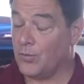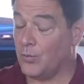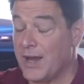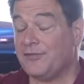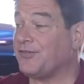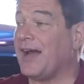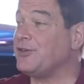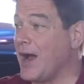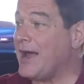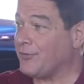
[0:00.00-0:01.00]
We have to find
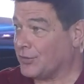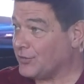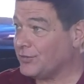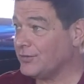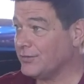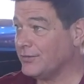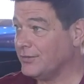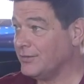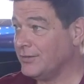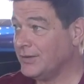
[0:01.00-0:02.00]
drivers.
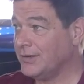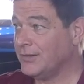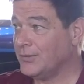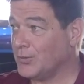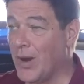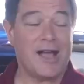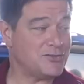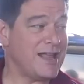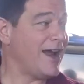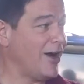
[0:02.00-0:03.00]

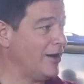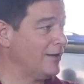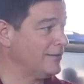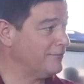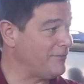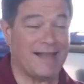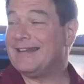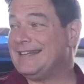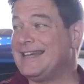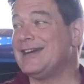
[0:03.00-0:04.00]
Raj Nair
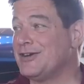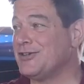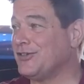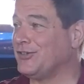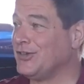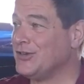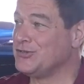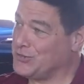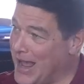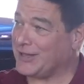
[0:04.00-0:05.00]
volunteers
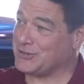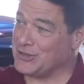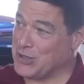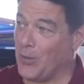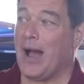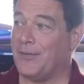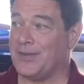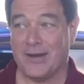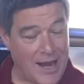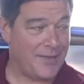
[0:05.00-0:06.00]
to actually go out
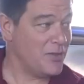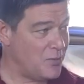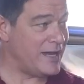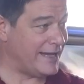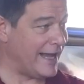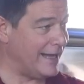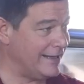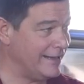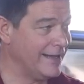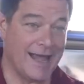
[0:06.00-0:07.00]
there on the
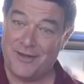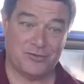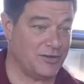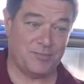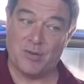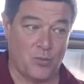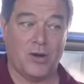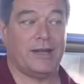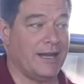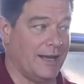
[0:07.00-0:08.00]
weekend after he's been
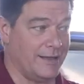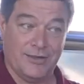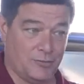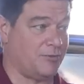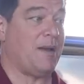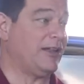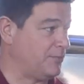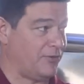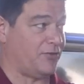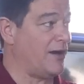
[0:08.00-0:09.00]
working on, he's
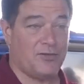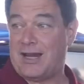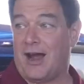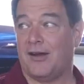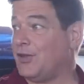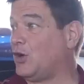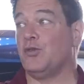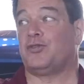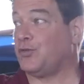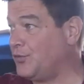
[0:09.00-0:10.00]
responsible for every car that
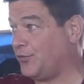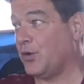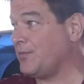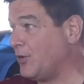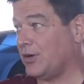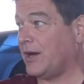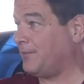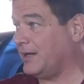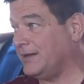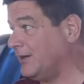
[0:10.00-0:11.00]
goes through Ford Motor
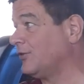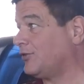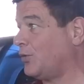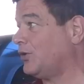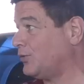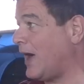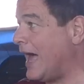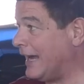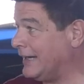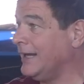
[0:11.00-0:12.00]
Company dealers
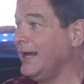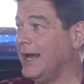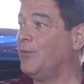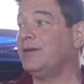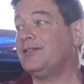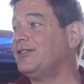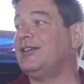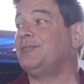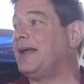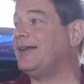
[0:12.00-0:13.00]
worldwide. And what does he
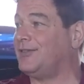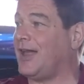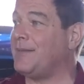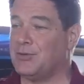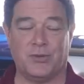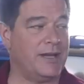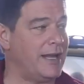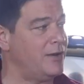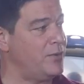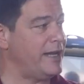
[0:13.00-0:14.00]
spend his time doing
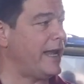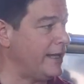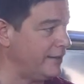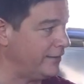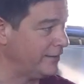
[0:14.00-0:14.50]
on the weekend?